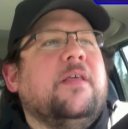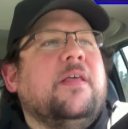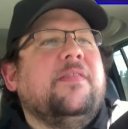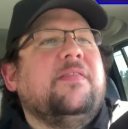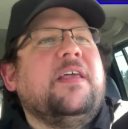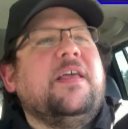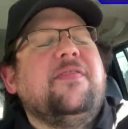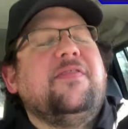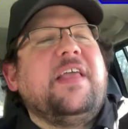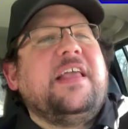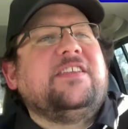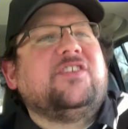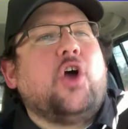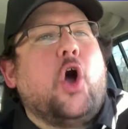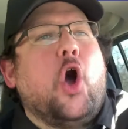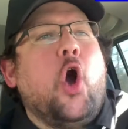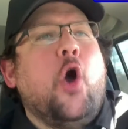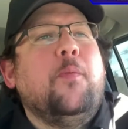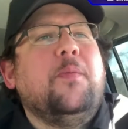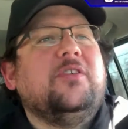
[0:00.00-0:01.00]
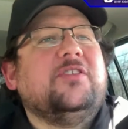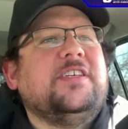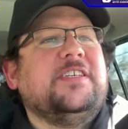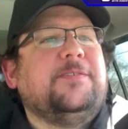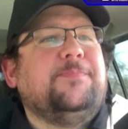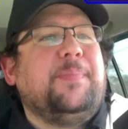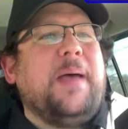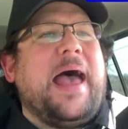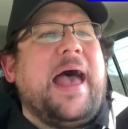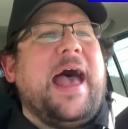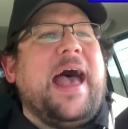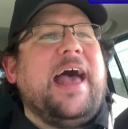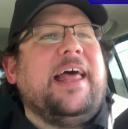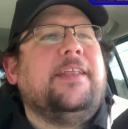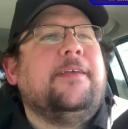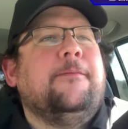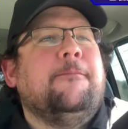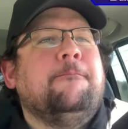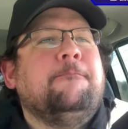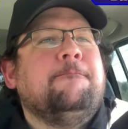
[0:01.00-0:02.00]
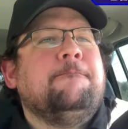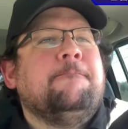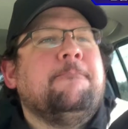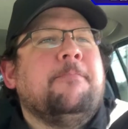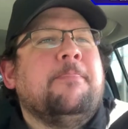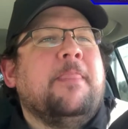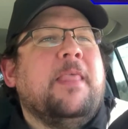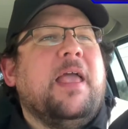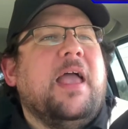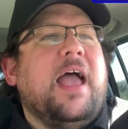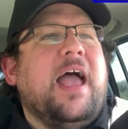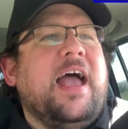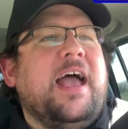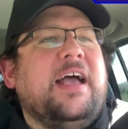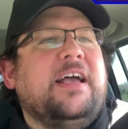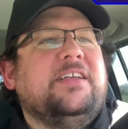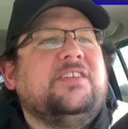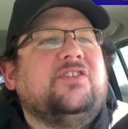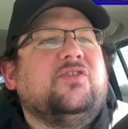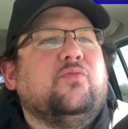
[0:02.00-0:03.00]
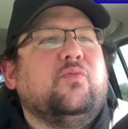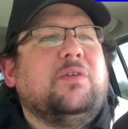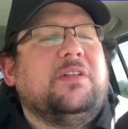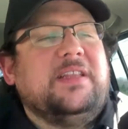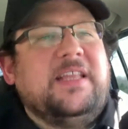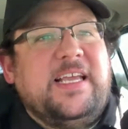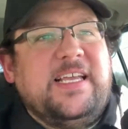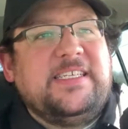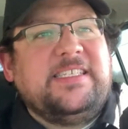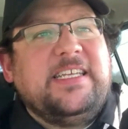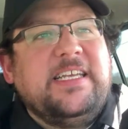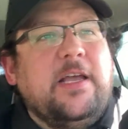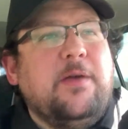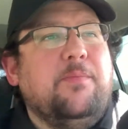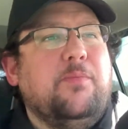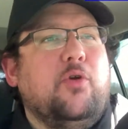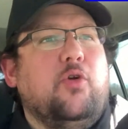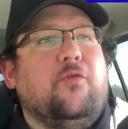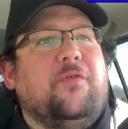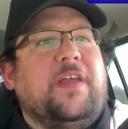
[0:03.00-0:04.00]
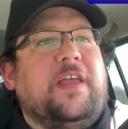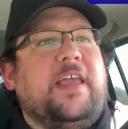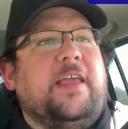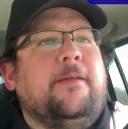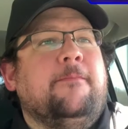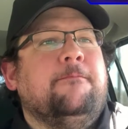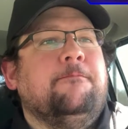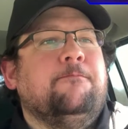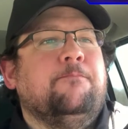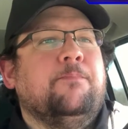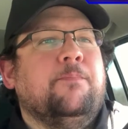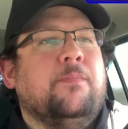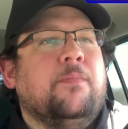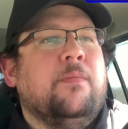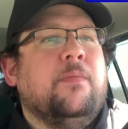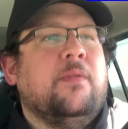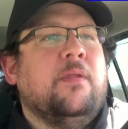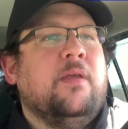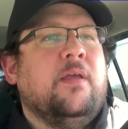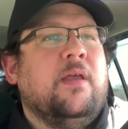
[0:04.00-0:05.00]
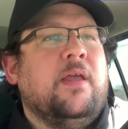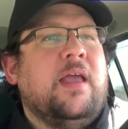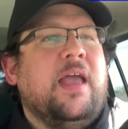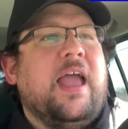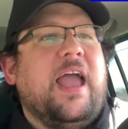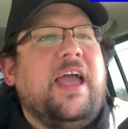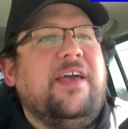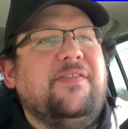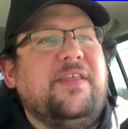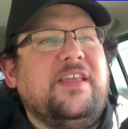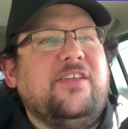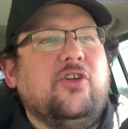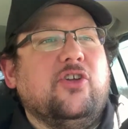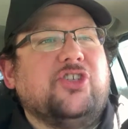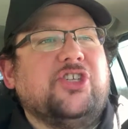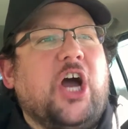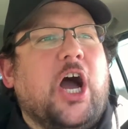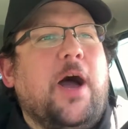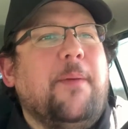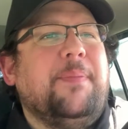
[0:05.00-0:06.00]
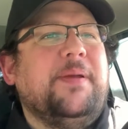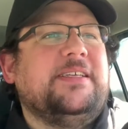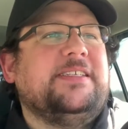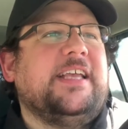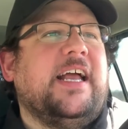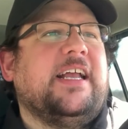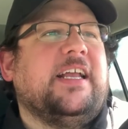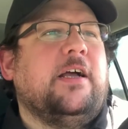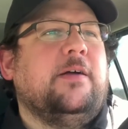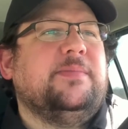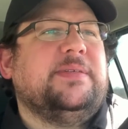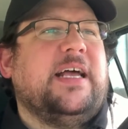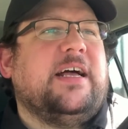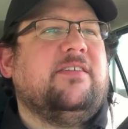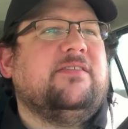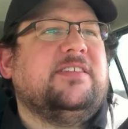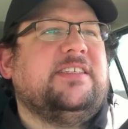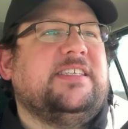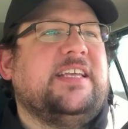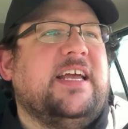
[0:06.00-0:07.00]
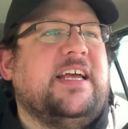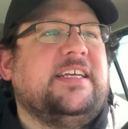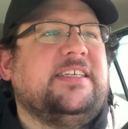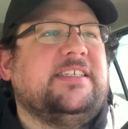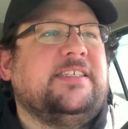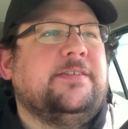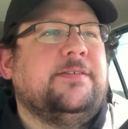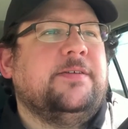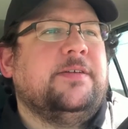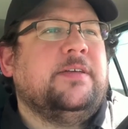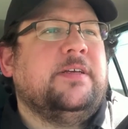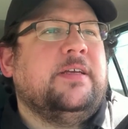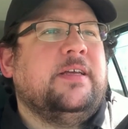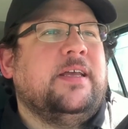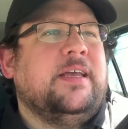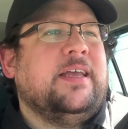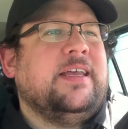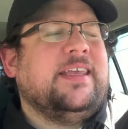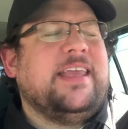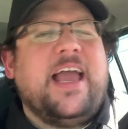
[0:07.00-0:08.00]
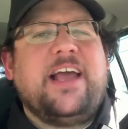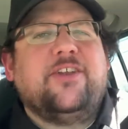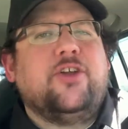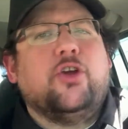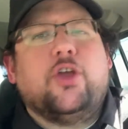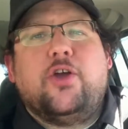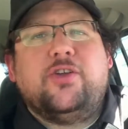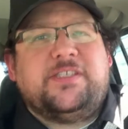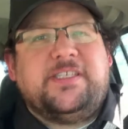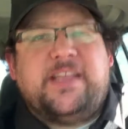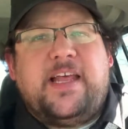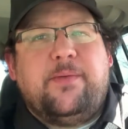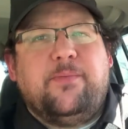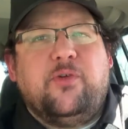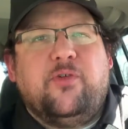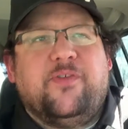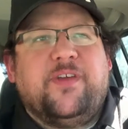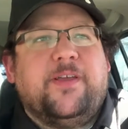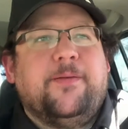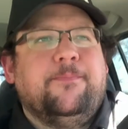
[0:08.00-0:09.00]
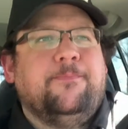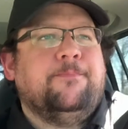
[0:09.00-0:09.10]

it's almost as bad as releasing a movie and then your top exec comes out and says, yeah, don't go see that movie.